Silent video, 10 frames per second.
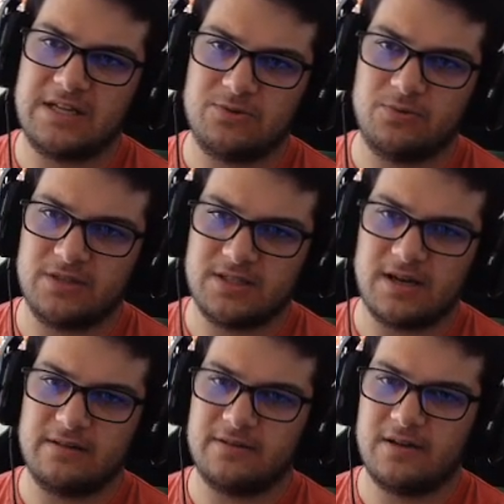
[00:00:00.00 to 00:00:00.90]
That's really
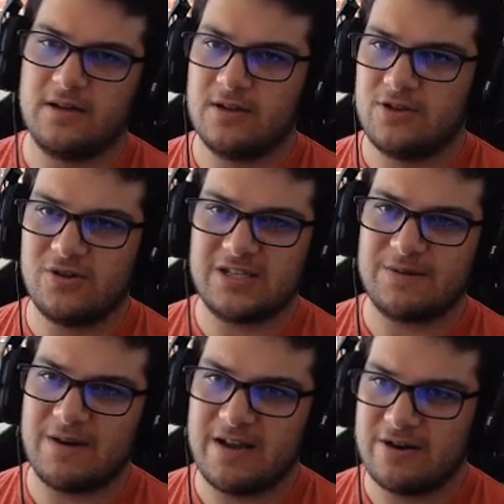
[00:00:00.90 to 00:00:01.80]
solid. You can
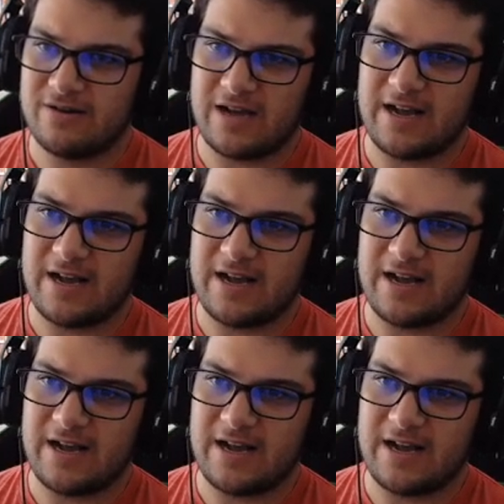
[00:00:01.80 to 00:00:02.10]
see right here,